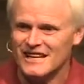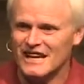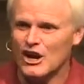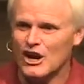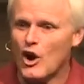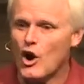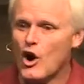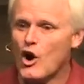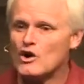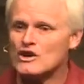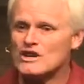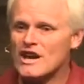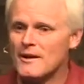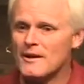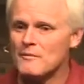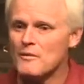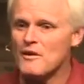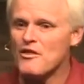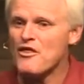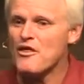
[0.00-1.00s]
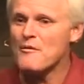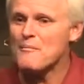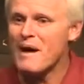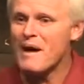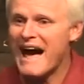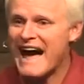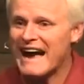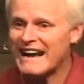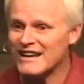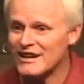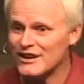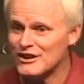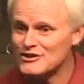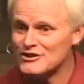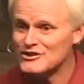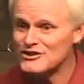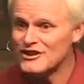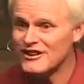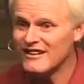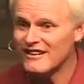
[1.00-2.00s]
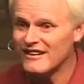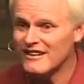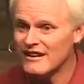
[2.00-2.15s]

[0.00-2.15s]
It all came with the package